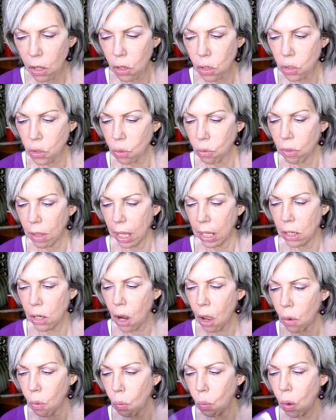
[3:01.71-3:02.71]
So
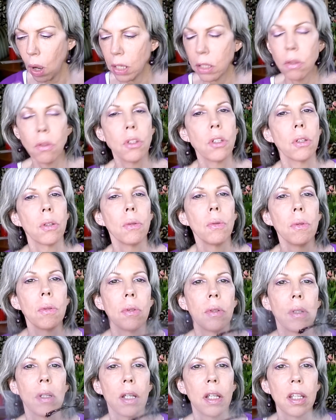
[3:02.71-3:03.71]
then what you do
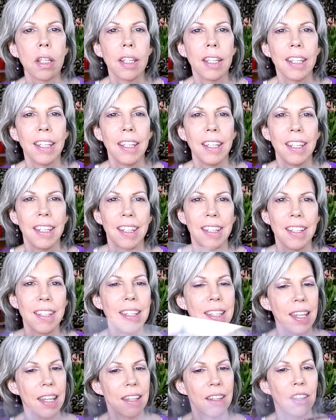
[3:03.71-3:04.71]
is